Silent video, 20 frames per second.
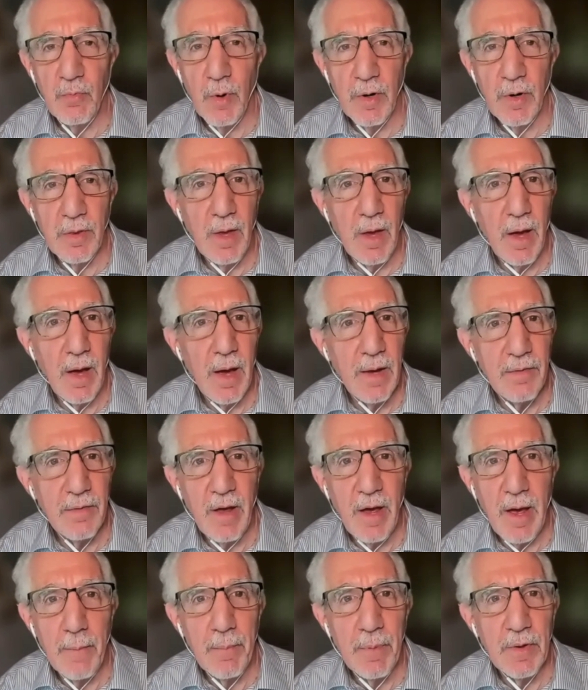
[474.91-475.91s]
what are the hot
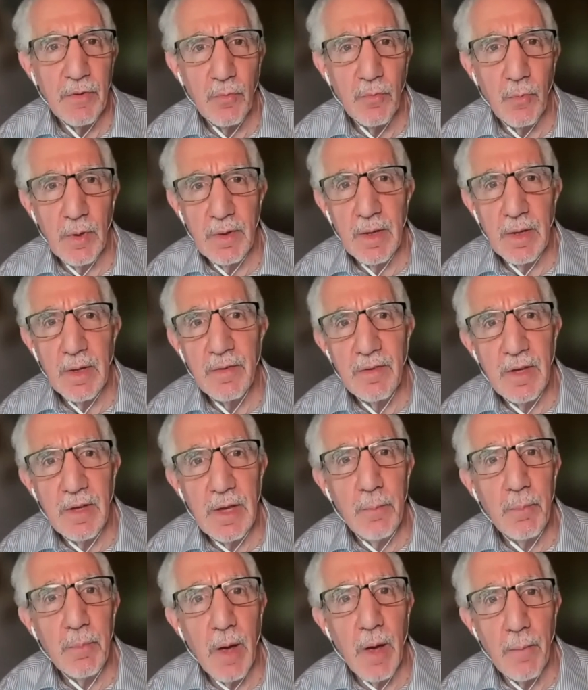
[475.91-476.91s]
topics, what things
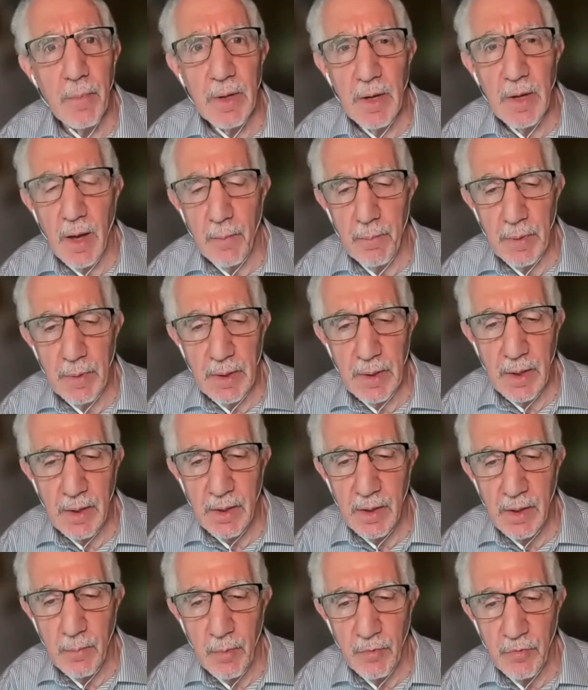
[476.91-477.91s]
keep coming up and
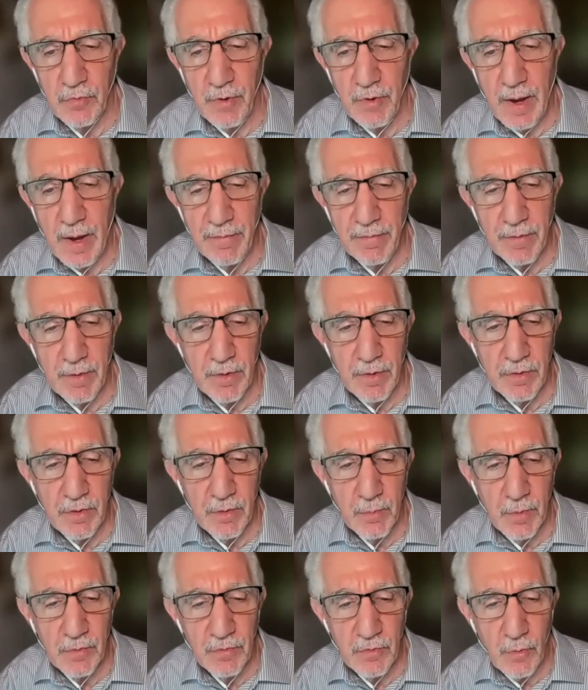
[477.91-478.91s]
getting the most traffic or the
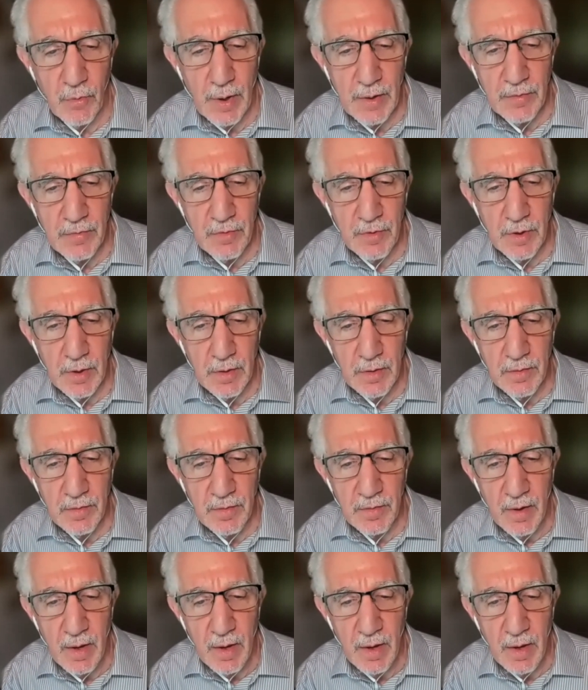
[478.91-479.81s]
most questions.